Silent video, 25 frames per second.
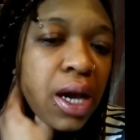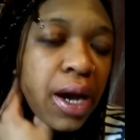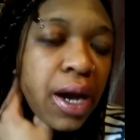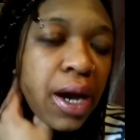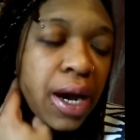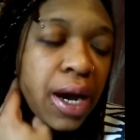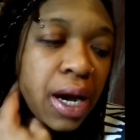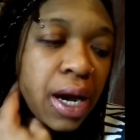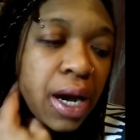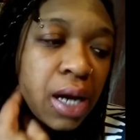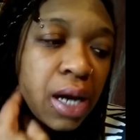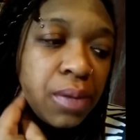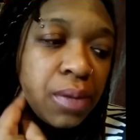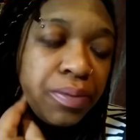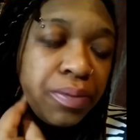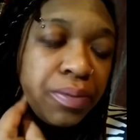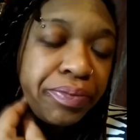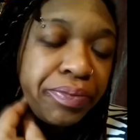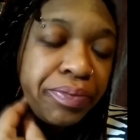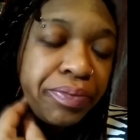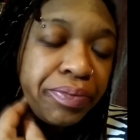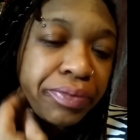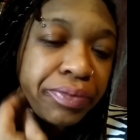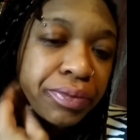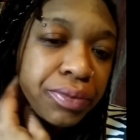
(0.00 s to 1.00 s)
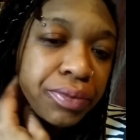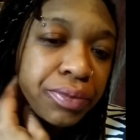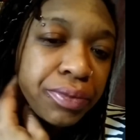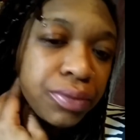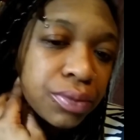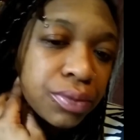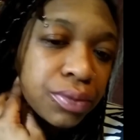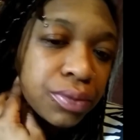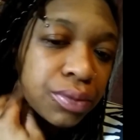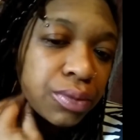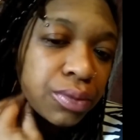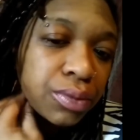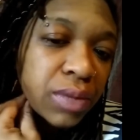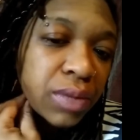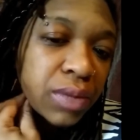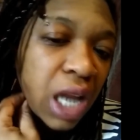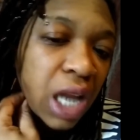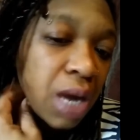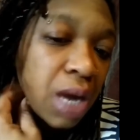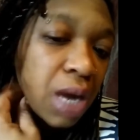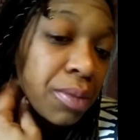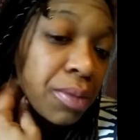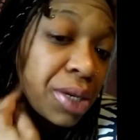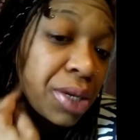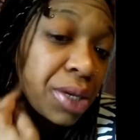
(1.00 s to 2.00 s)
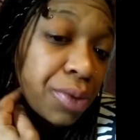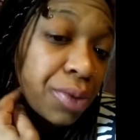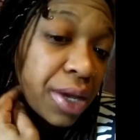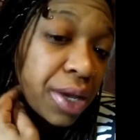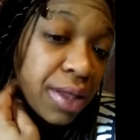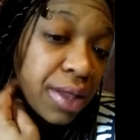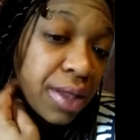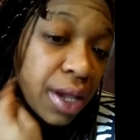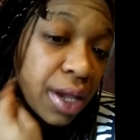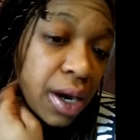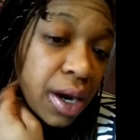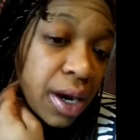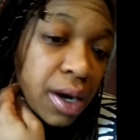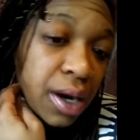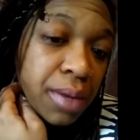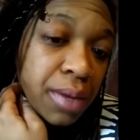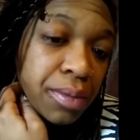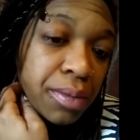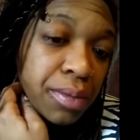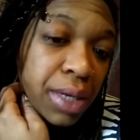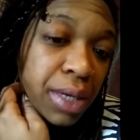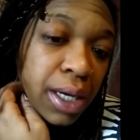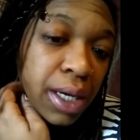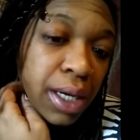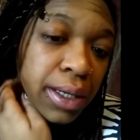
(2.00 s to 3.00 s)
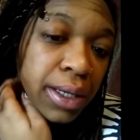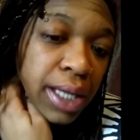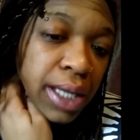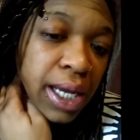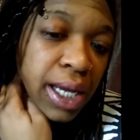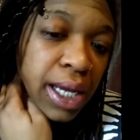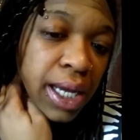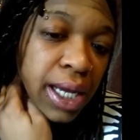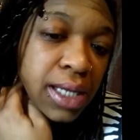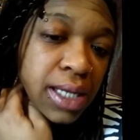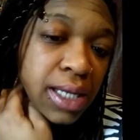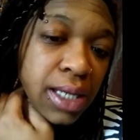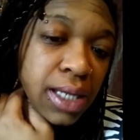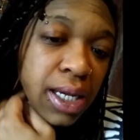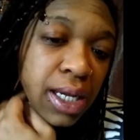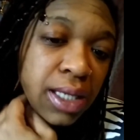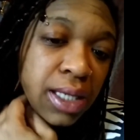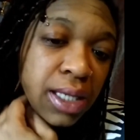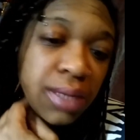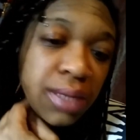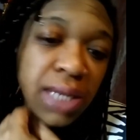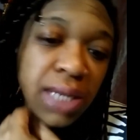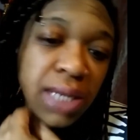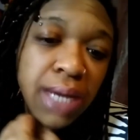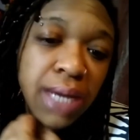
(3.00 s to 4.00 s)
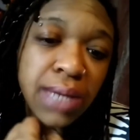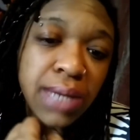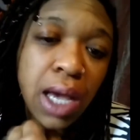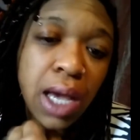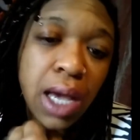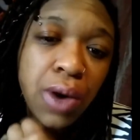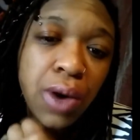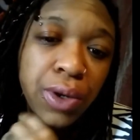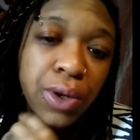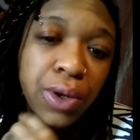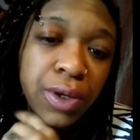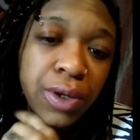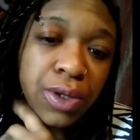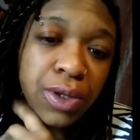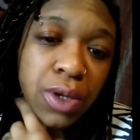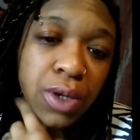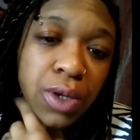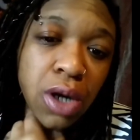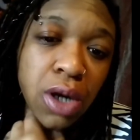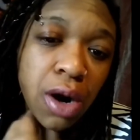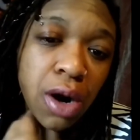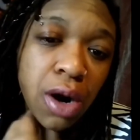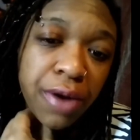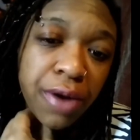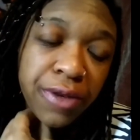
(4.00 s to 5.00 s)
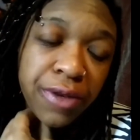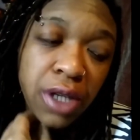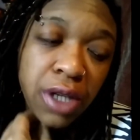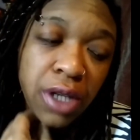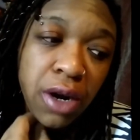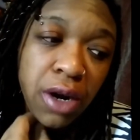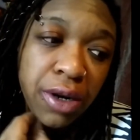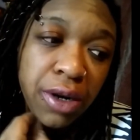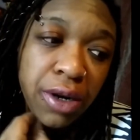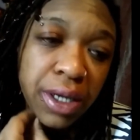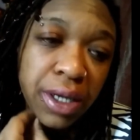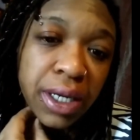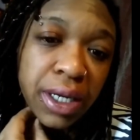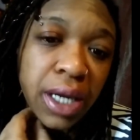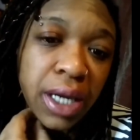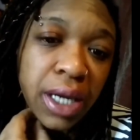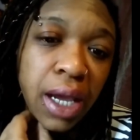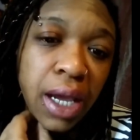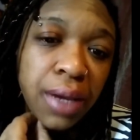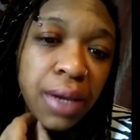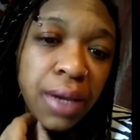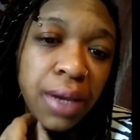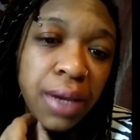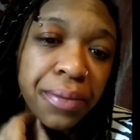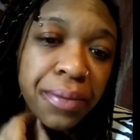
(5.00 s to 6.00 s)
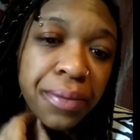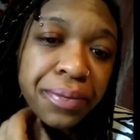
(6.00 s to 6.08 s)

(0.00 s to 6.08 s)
I'm midway there, but like I said, sometimes I'll hold on to a card for longer than a day.